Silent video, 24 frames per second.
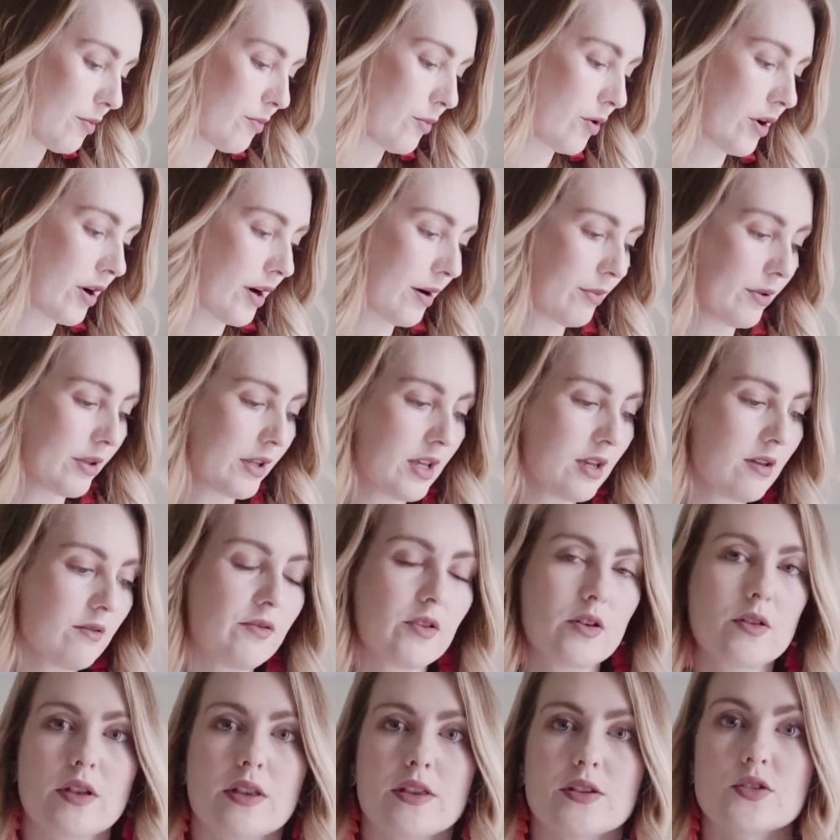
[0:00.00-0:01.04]
more, I believe.
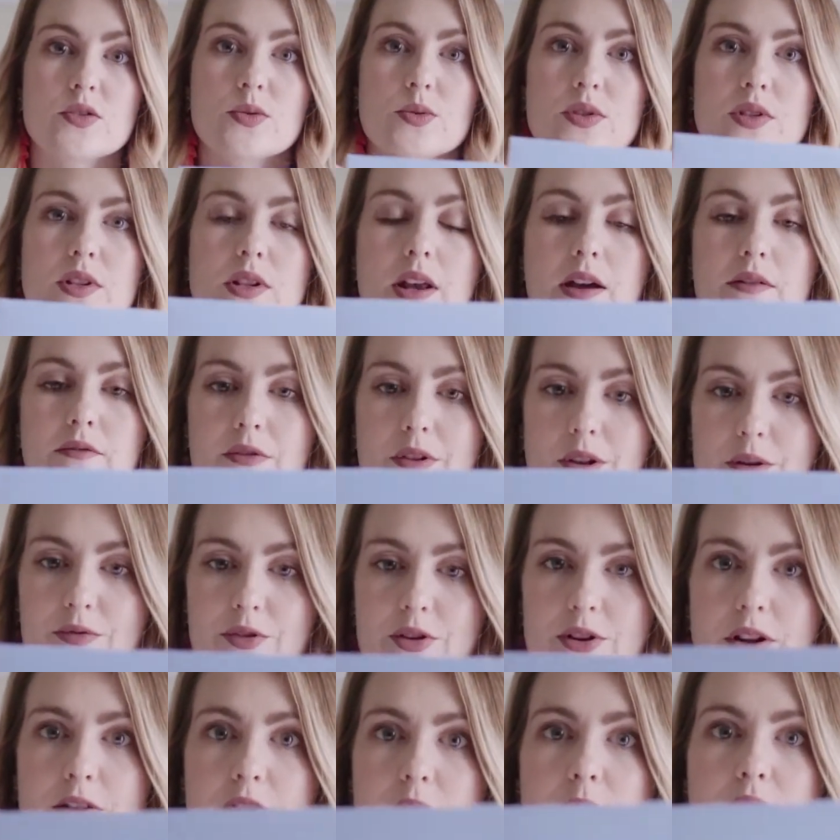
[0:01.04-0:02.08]
Oh, this was an envelope for
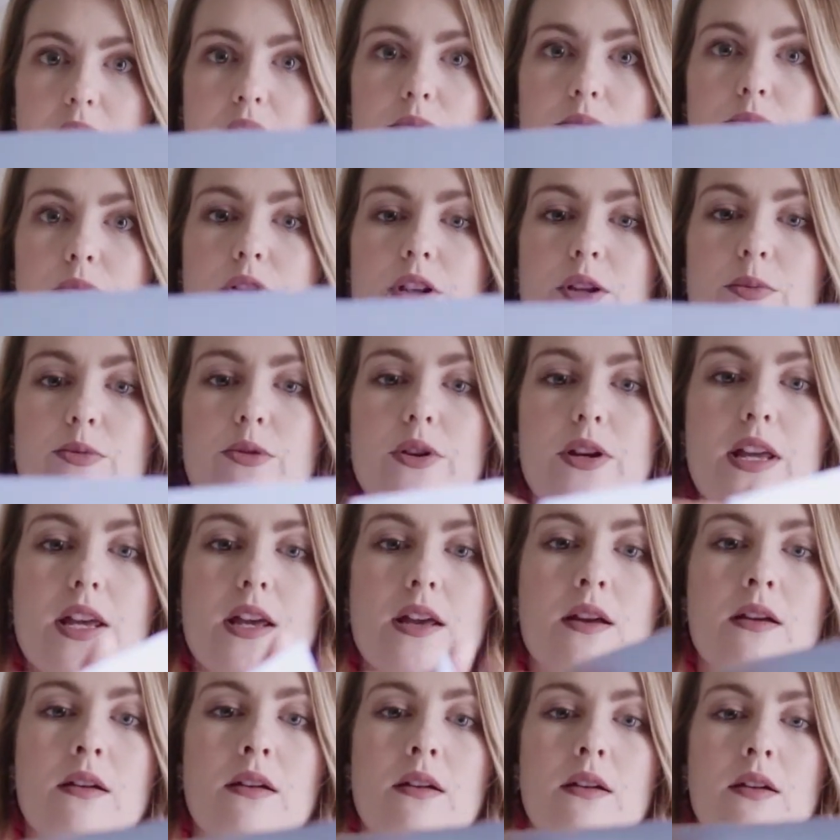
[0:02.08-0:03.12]
another one. Really pretty
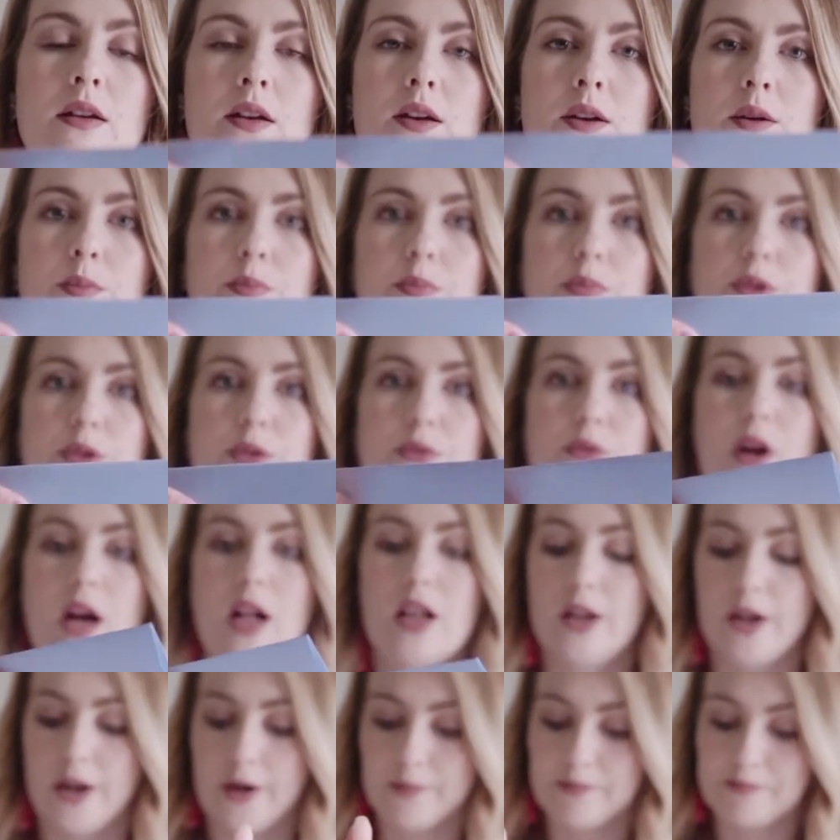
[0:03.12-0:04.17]
blue
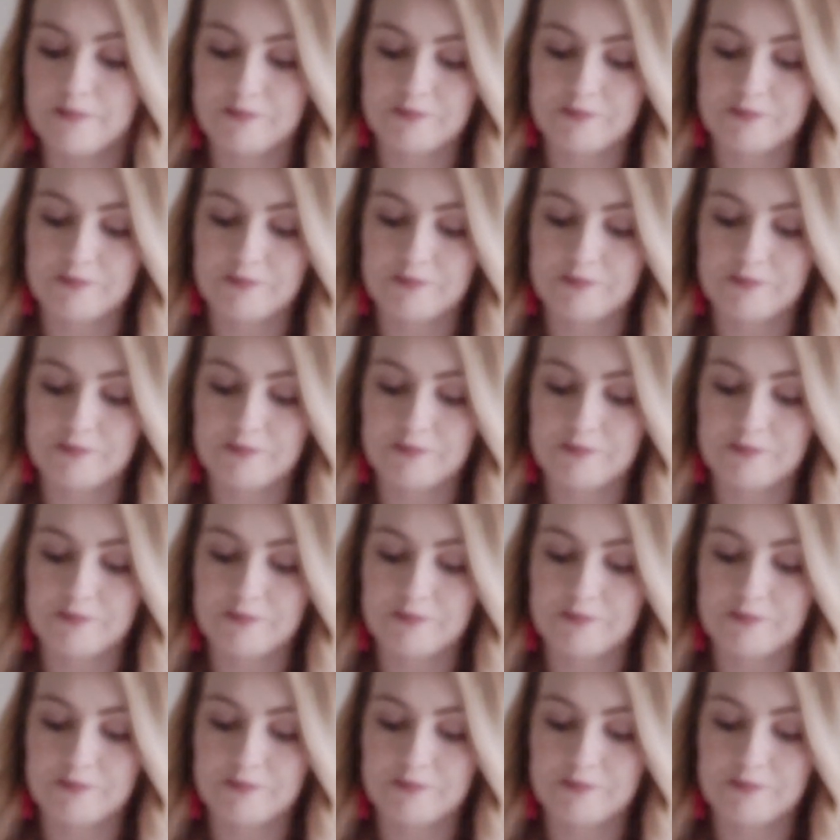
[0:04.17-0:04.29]
color.